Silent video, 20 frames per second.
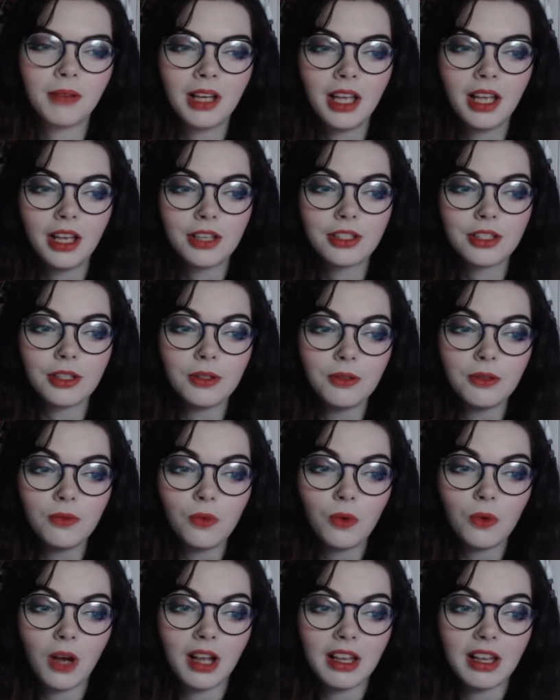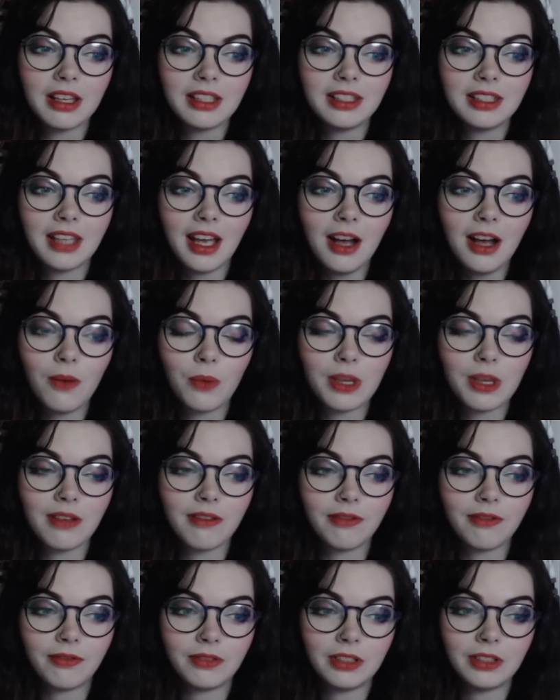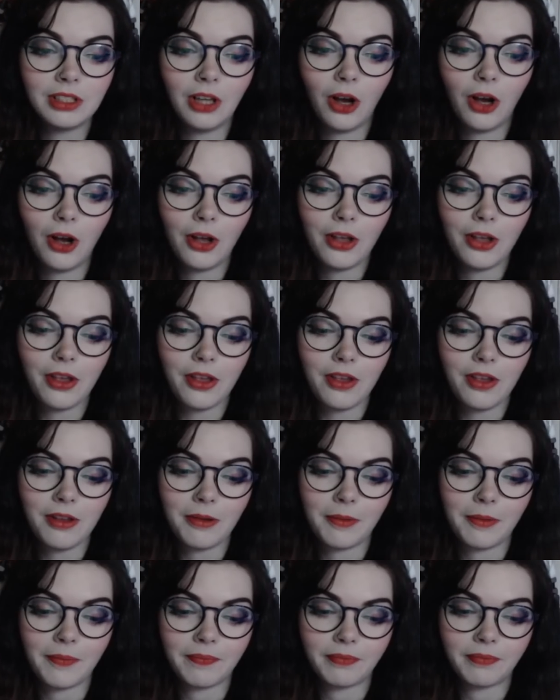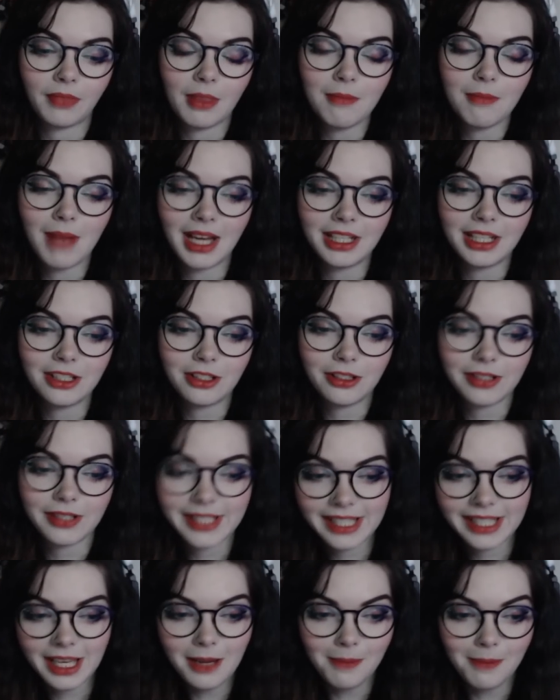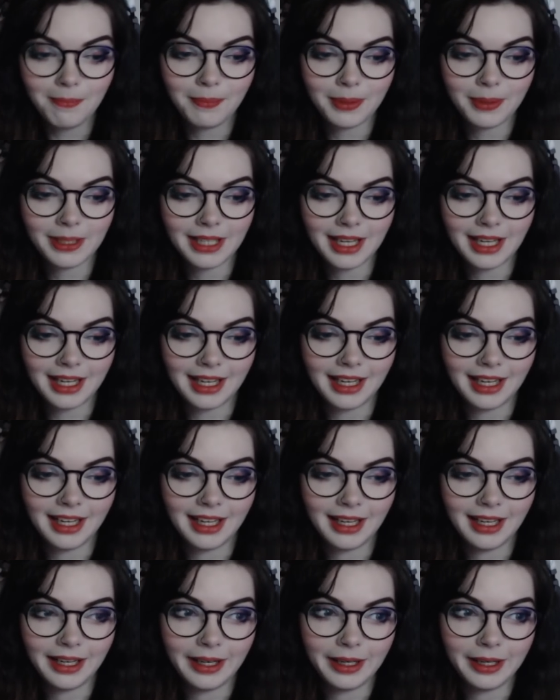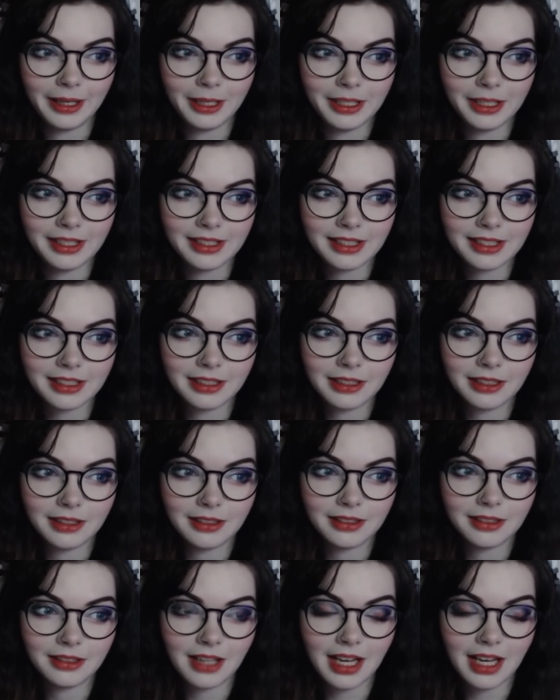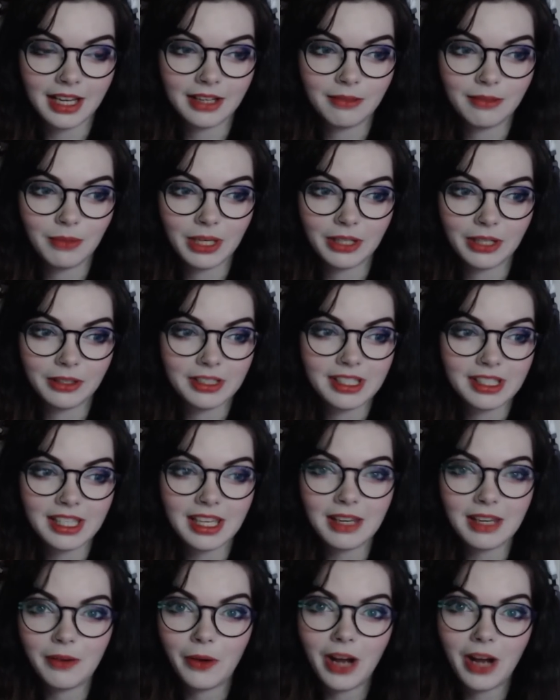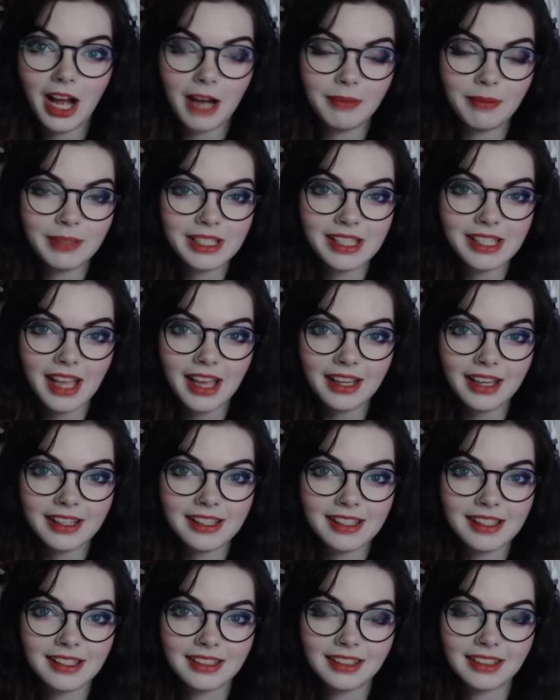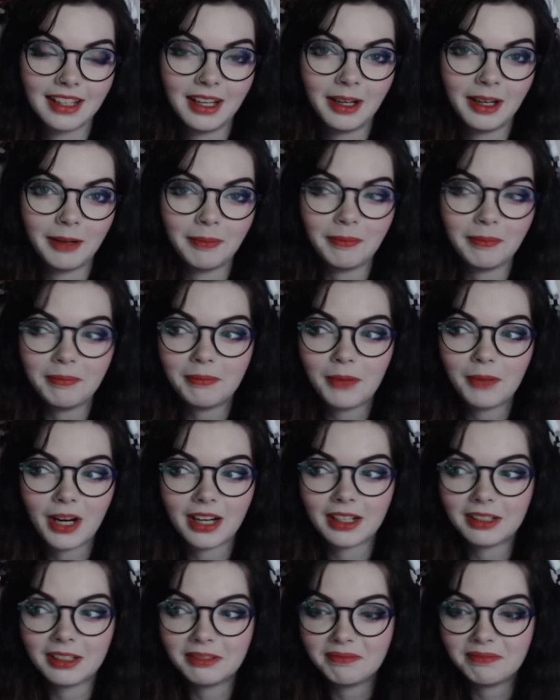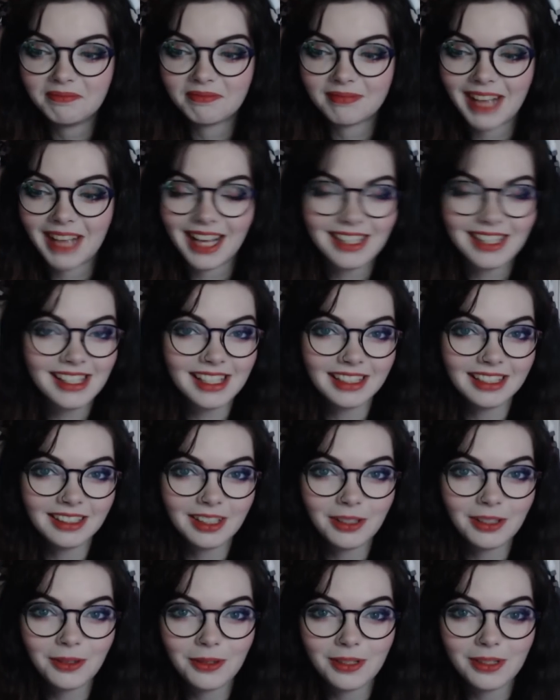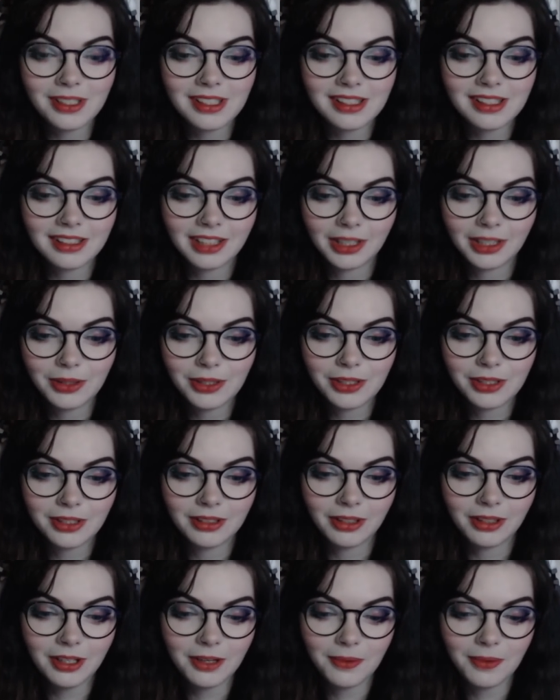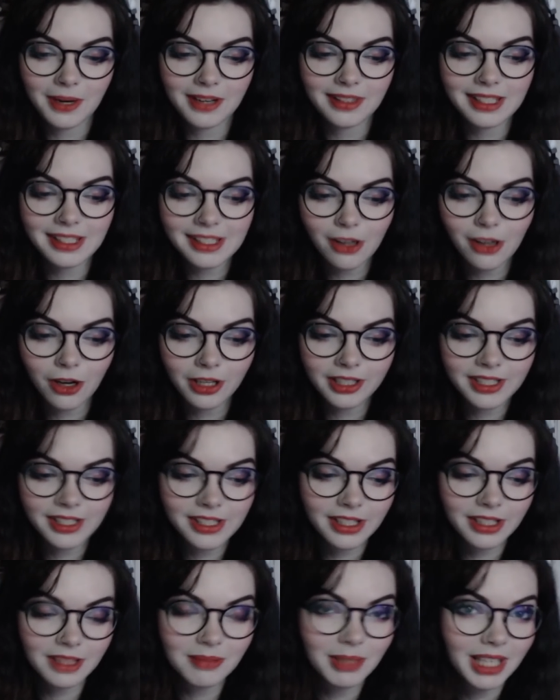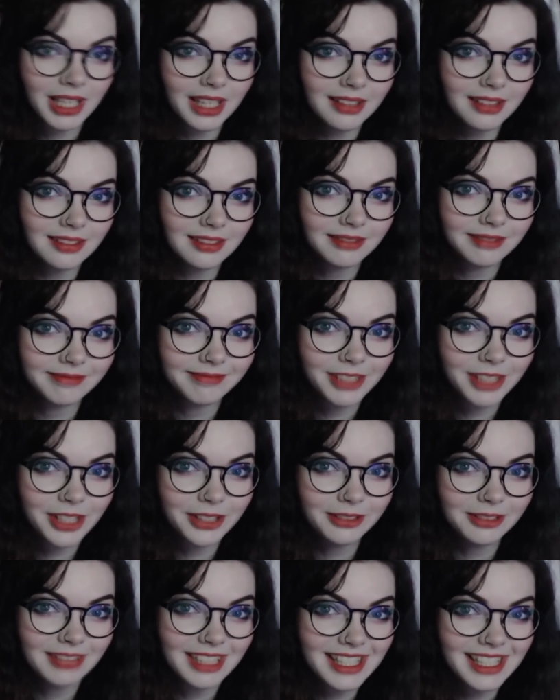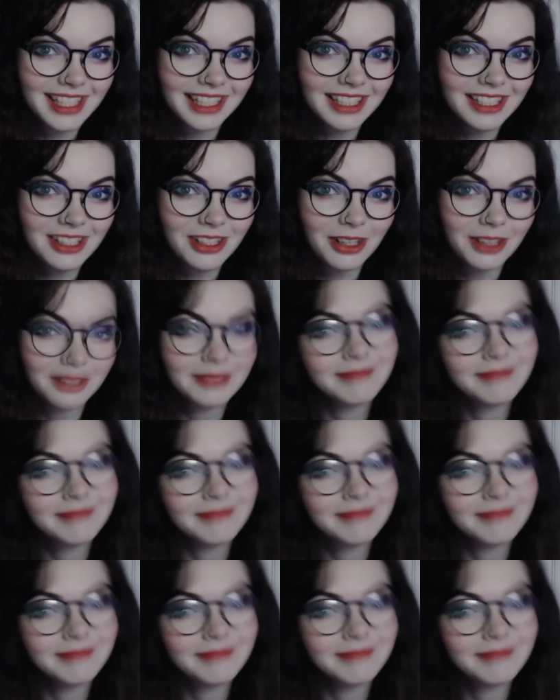So yeah, we've now managed to escape. And we got to see what happens next, where Cassian goes to now, where this arc is going to begin. So let's get into it.